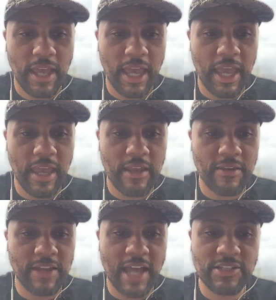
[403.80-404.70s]
and
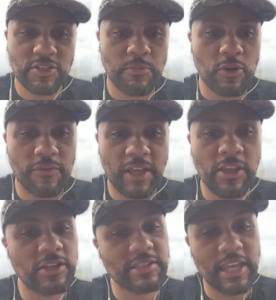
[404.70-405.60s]
not just motivating
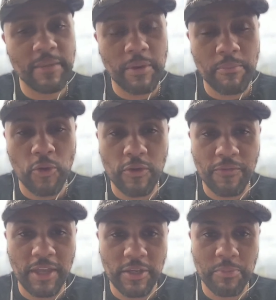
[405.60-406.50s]
your team, but
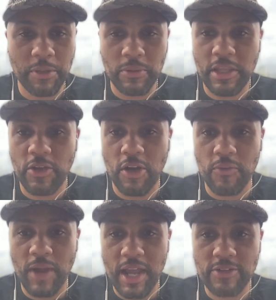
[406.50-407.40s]
motivating the people that are
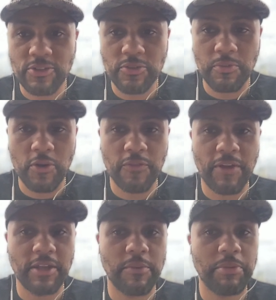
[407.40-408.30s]
around you,
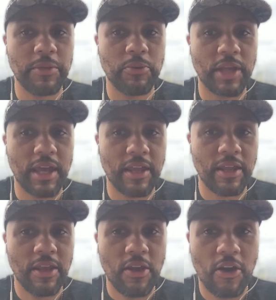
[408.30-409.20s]
motivating the people that
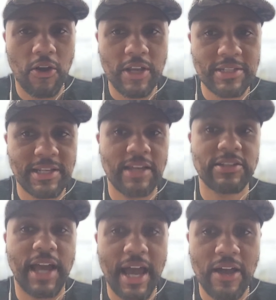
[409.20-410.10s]
or inside
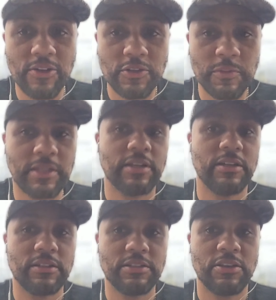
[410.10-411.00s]
your house,
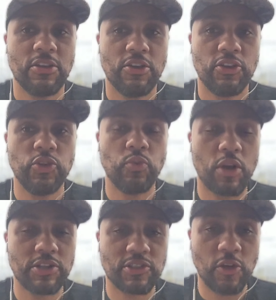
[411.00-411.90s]
because you
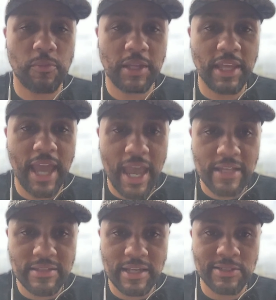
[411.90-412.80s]
wear so many
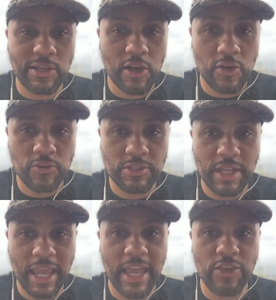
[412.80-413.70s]
hats as a coach
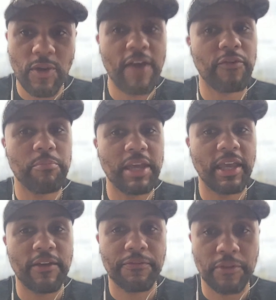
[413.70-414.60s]
and you have a big
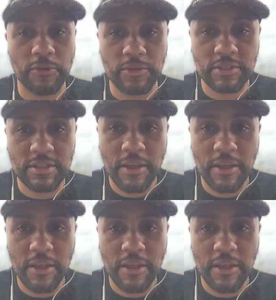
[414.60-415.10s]
influence,